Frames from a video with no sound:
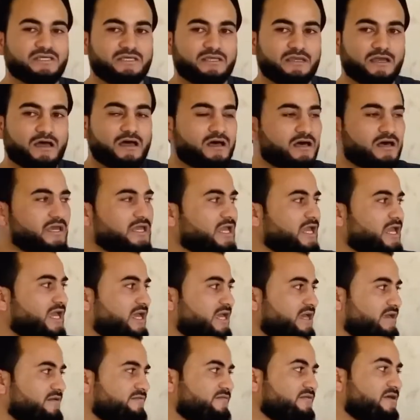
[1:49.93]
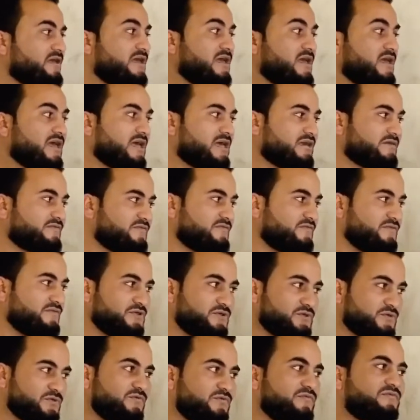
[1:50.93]
I have a
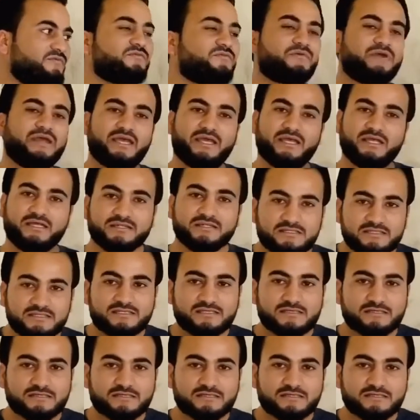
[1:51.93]
few friends,